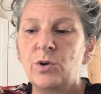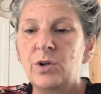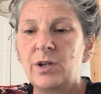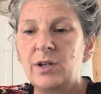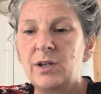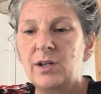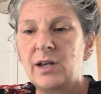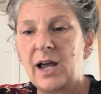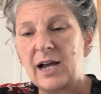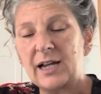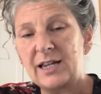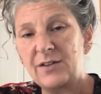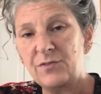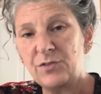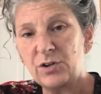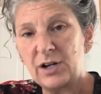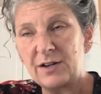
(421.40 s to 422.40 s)
not
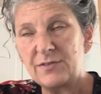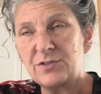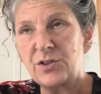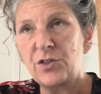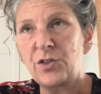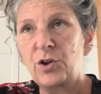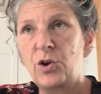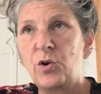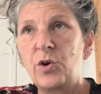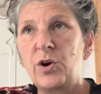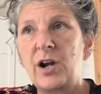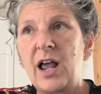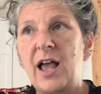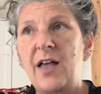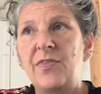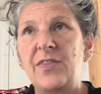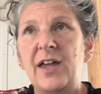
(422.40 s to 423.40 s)
give your life to the Lord
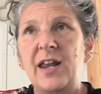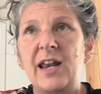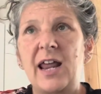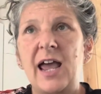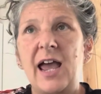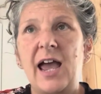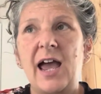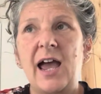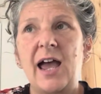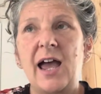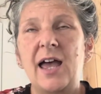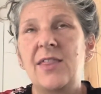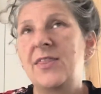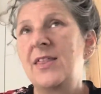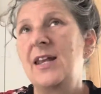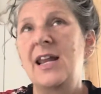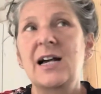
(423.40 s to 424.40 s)
and then
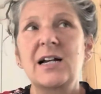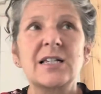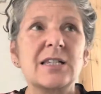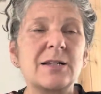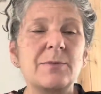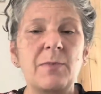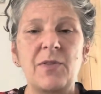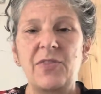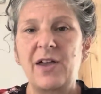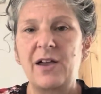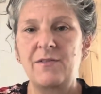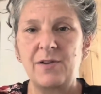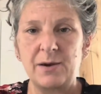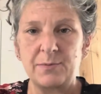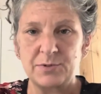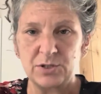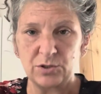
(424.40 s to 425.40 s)
the next month have
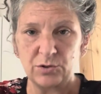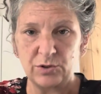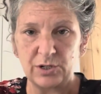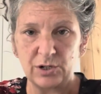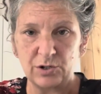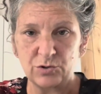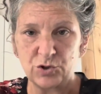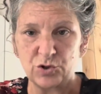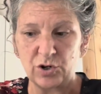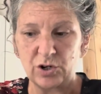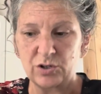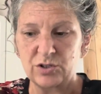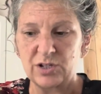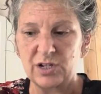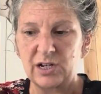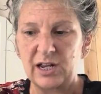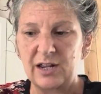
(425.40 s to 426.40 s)
absolutely no
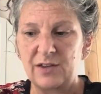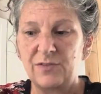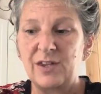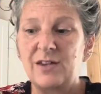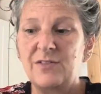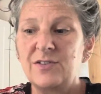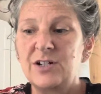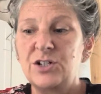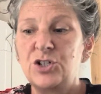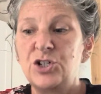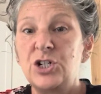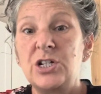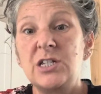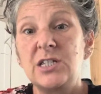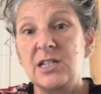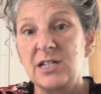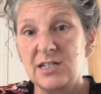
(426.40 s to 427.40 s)
struggles in life. Even
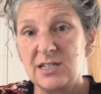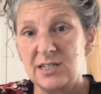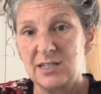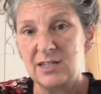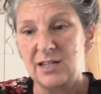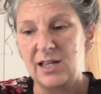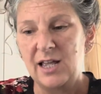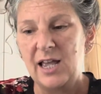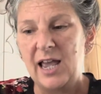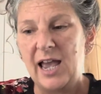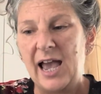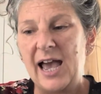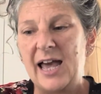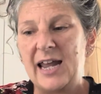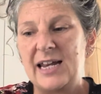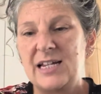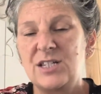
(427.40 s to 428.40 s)
Jesus
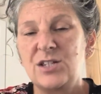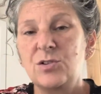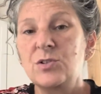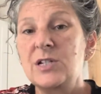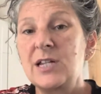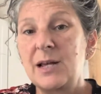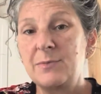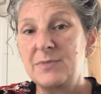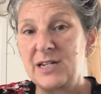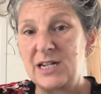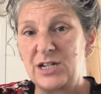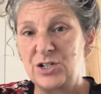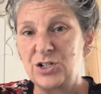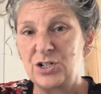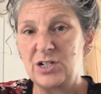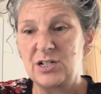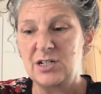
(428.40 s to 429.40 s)
had his own
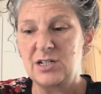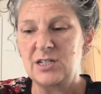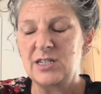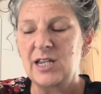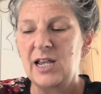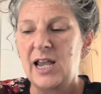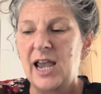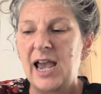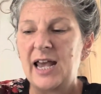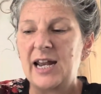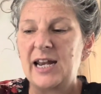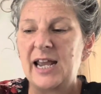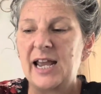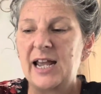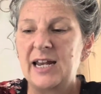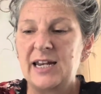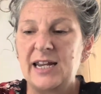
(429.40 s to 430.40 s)
temptations,
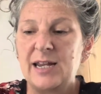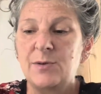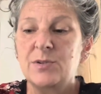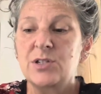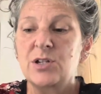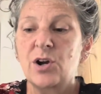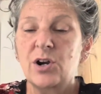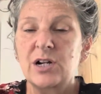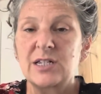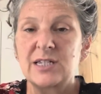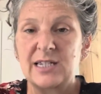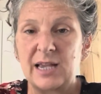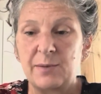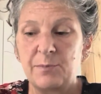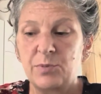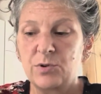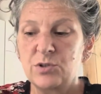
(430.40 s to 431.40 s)
and He was our
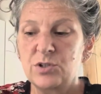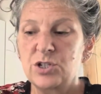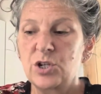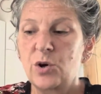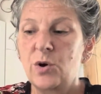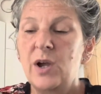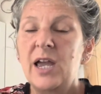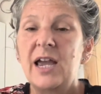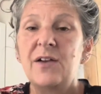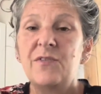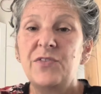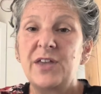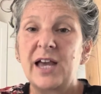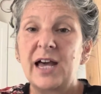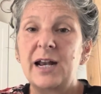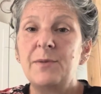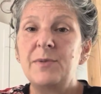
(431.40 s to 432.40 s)
example. So if
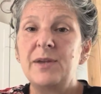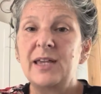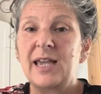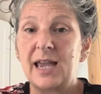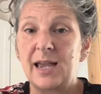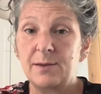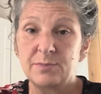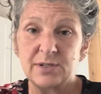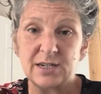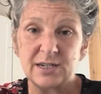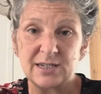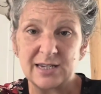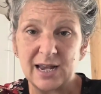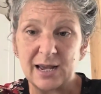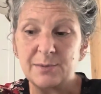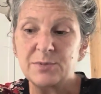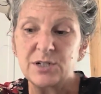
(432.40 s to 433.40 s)
the enemy came to
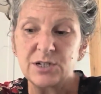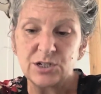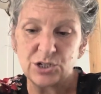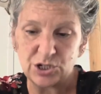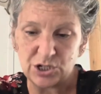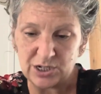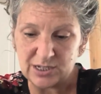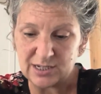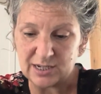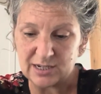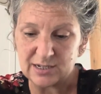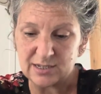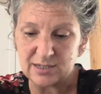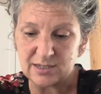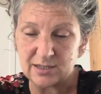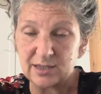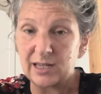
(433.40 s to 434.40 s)
tempt
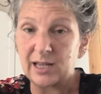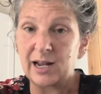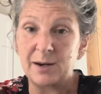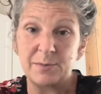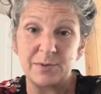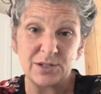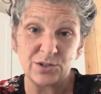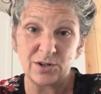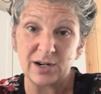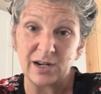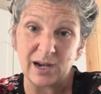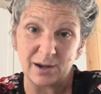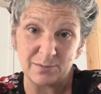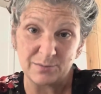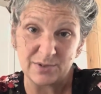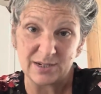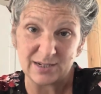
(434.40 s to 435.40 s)
Jesus, the enemy's going to
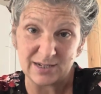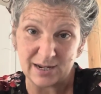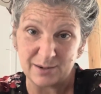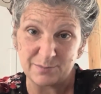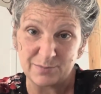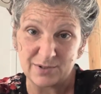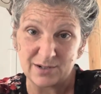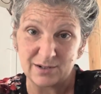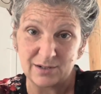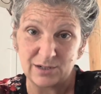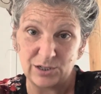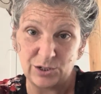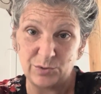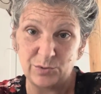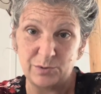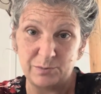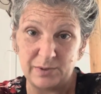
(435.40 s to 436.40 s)
come to tempt
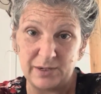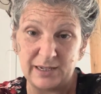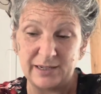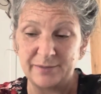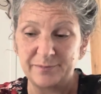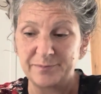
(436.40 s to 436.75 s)
you and me.